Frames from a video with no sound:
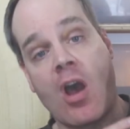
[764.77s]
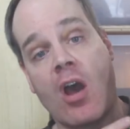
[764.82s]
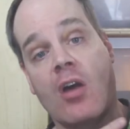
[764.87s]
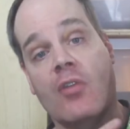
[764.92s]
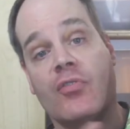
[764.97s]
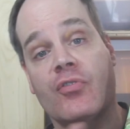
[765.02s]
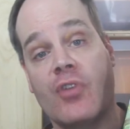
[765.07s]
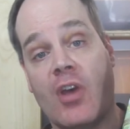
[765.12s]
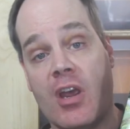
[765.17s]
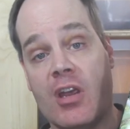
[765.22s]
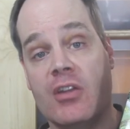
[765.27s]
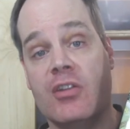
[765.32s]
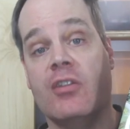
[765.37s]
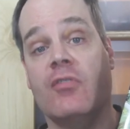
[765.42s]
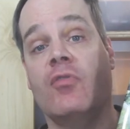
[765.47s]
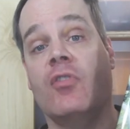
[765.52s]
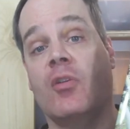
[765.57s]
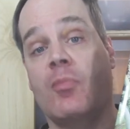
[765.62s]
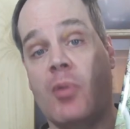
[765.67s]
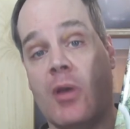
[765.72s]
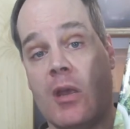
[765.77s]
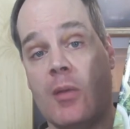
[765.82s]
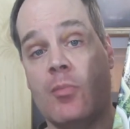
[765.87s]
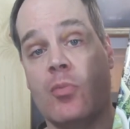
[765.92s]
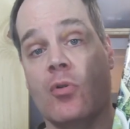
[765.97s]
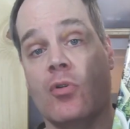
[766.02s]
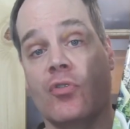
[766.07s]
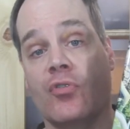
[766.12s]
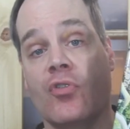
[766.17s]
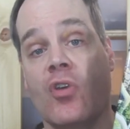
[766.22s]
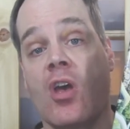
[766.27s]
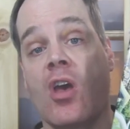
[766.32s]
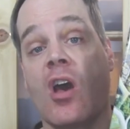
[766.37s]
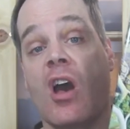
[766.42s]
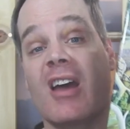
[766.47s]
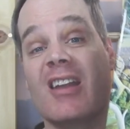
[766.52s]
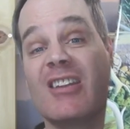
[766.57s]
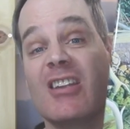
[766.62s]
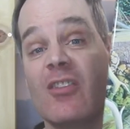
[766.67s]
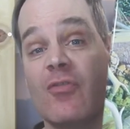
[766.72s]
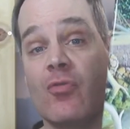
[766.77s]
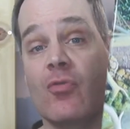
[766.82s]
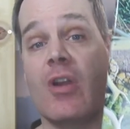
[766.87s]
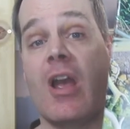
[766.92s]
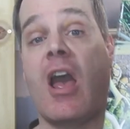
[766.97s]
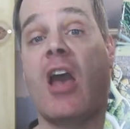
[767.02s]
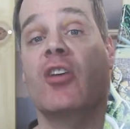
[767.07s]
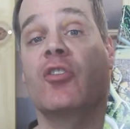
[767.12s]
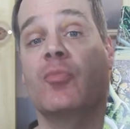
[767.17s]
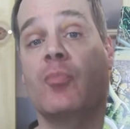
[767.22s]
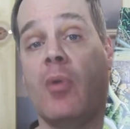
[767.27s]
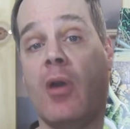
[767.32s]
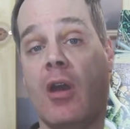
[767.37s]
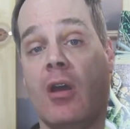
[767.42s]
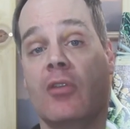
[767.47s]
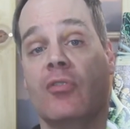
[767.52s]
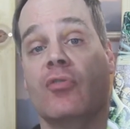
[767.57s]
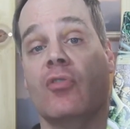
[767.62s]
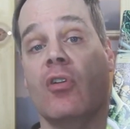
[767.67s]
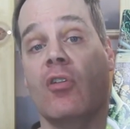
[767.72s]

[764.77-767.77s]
of scientific papers on different aspects